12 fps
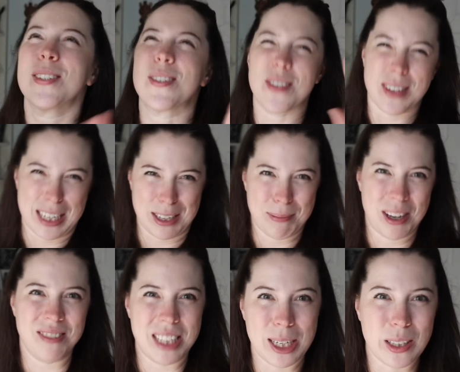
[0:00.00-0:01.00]
stream
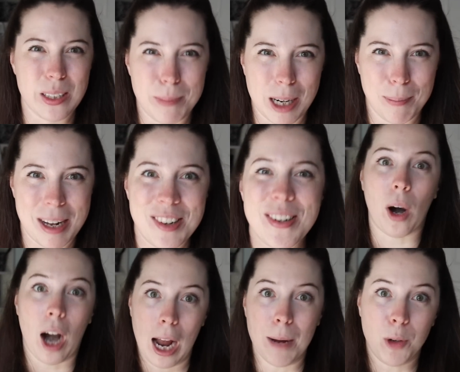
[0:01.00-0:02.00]
of the experiment,
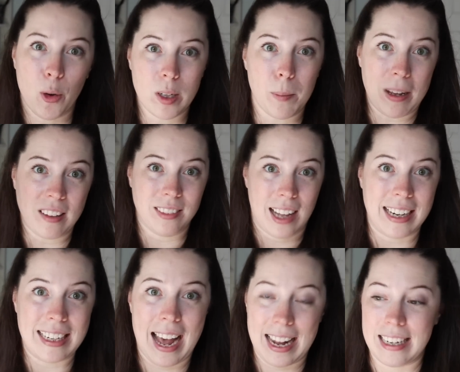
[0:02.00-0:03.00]
where I'm going to be
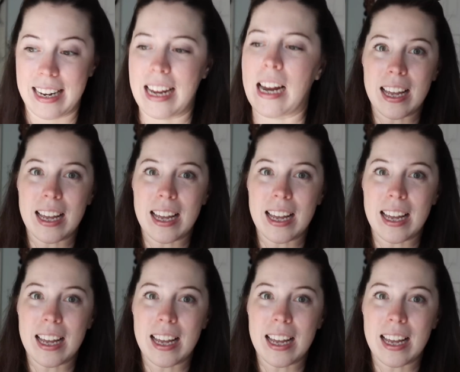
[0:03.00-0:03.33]
line editing.